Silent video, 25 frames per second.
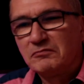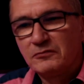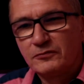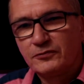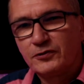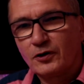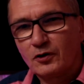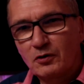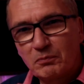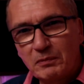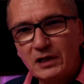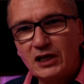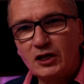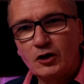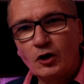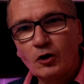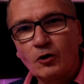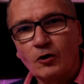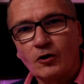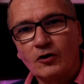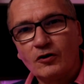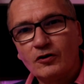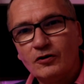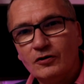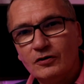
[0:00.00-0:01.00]
For me,
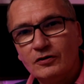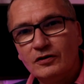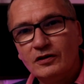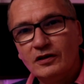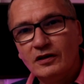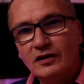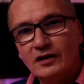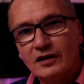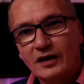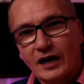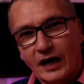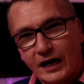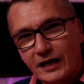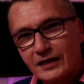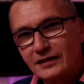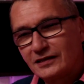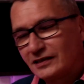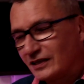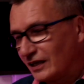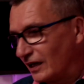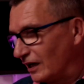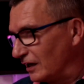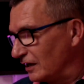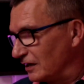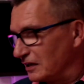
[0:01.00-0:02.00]
no. I
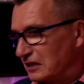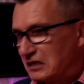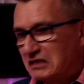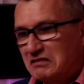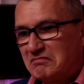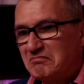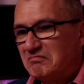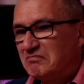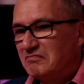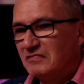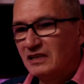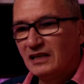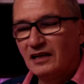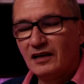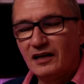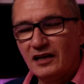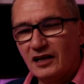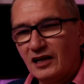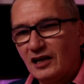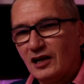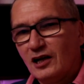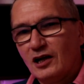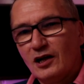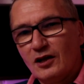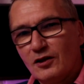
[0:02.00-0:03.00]
take
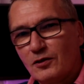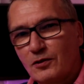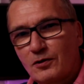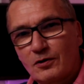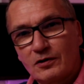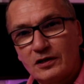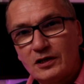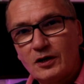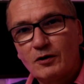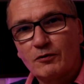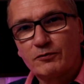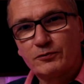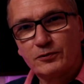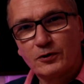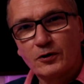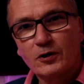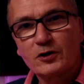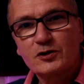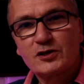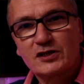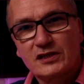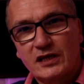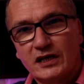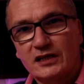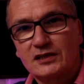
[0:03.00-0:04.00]
3 or
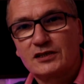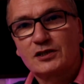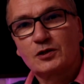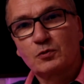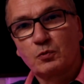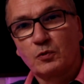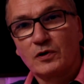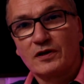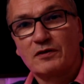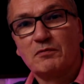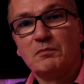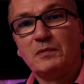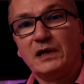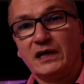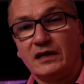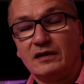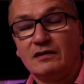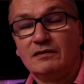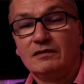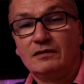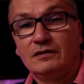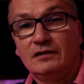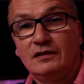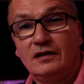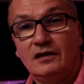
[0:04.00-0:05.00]
4 sets with me,
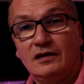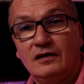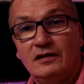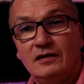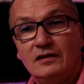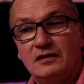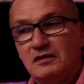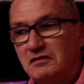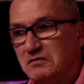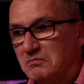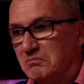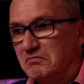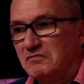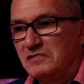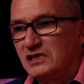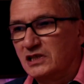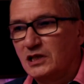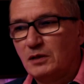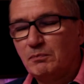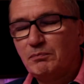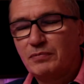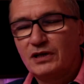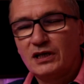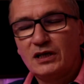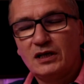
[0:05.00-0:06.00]

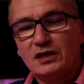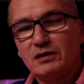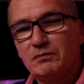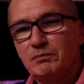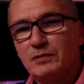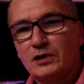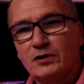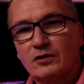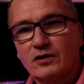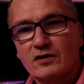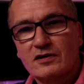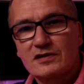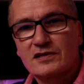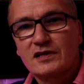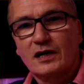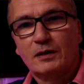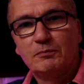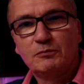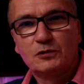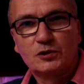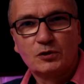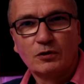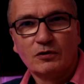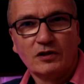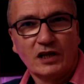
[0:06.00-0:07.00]
simply because
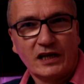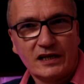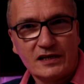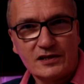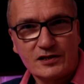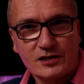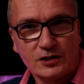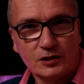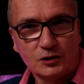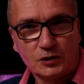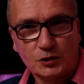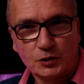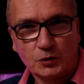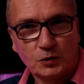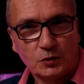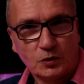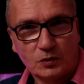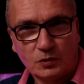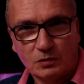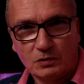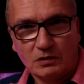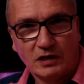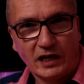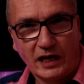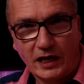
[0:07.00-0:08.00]
I'm too lazy
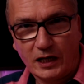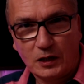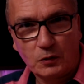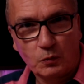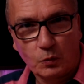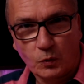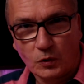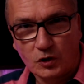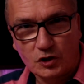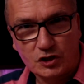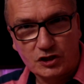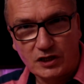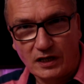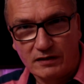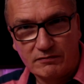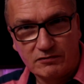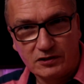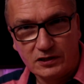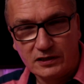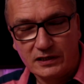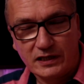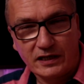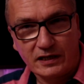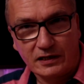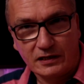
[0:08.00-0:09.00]
to hand wash
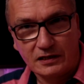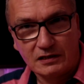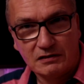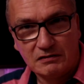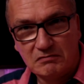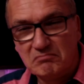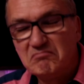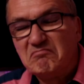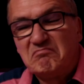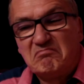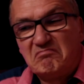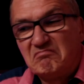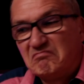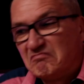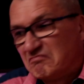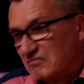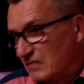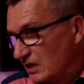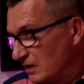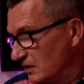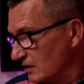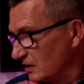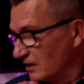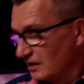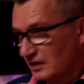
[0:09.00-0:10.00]
every day.
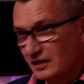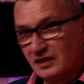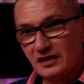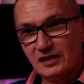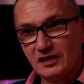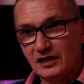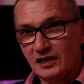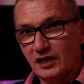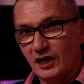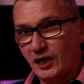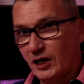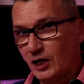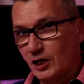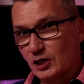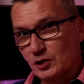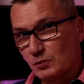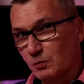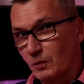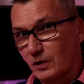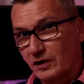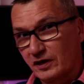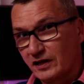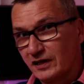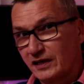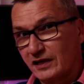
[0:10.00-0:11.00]
It is
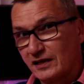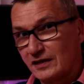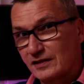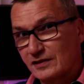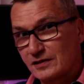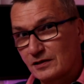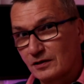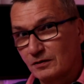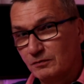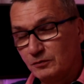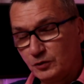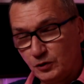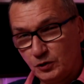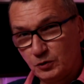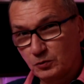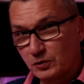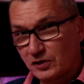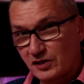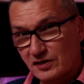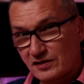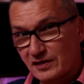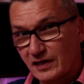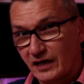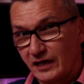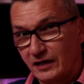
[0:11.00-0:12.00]
what it is. You
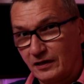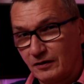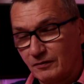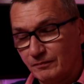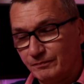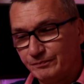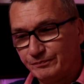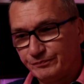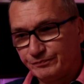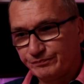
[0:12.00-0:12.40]
decide.